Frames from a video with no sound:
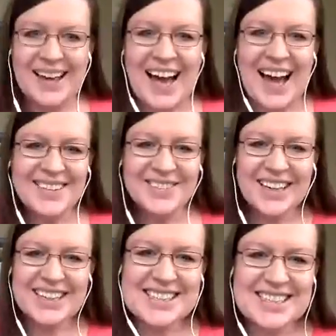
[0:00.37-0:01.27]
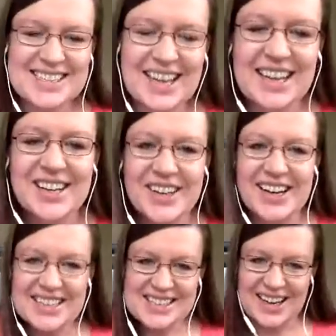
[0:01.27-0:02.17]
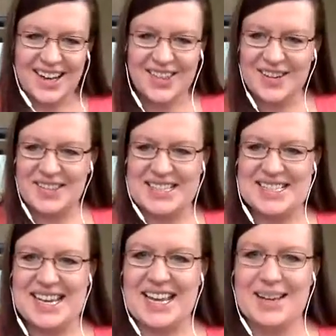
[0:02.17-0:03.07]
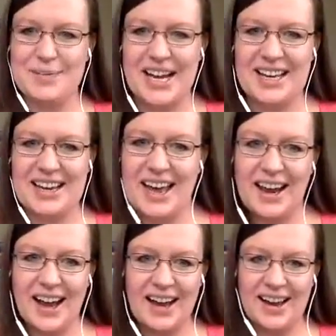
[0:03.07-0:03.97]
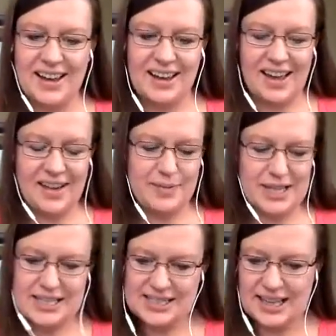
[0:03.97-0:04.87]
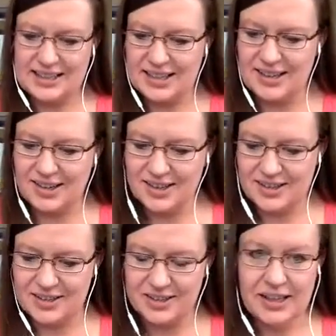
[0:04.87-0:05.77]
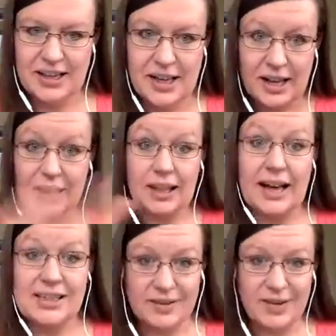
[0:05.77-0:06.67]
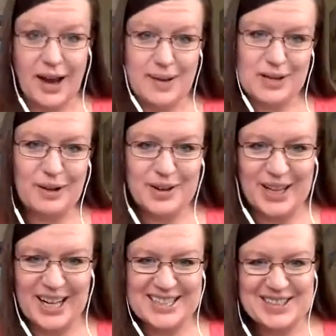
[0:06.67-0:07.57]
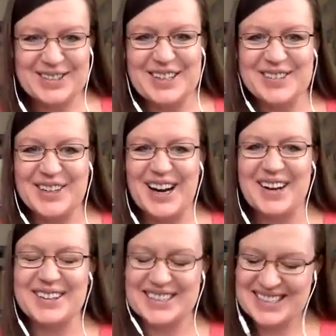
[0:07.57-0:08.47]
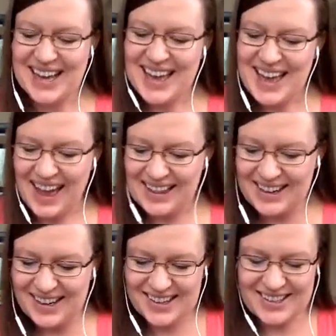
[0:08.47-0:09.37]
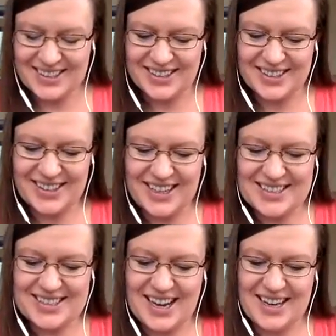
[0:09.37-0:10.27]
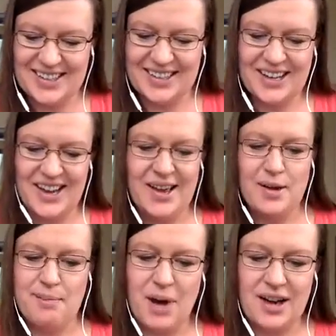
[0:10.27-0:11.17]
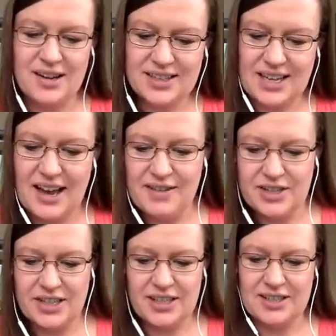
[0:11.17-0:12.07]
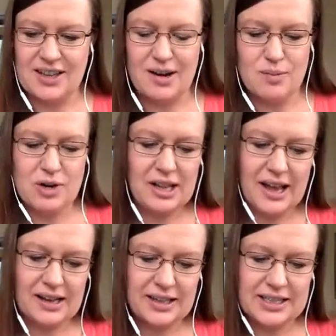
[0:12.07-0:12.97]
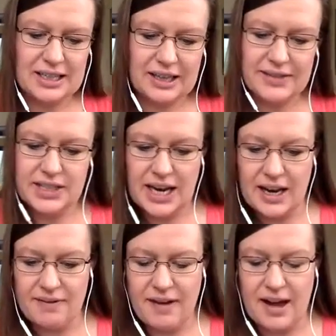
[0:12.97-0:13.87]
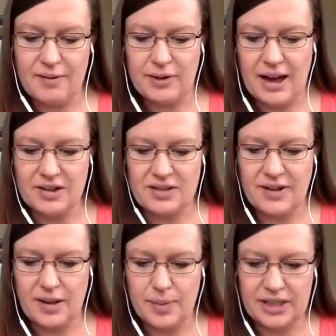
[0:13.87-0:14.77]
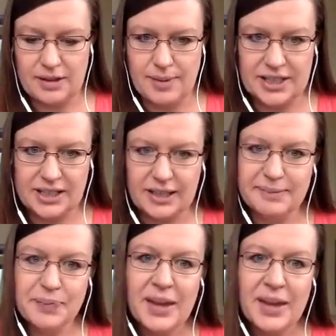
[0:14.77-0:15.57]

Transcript: Hi, friends. It's Annie Grace, author of This Naked Mind, and I have been sent an article lots of times over the last 24 hours. And the article is titled Moderate to Heavy Drinkers Are More Likely to Live to 85 Without Developing Dementia.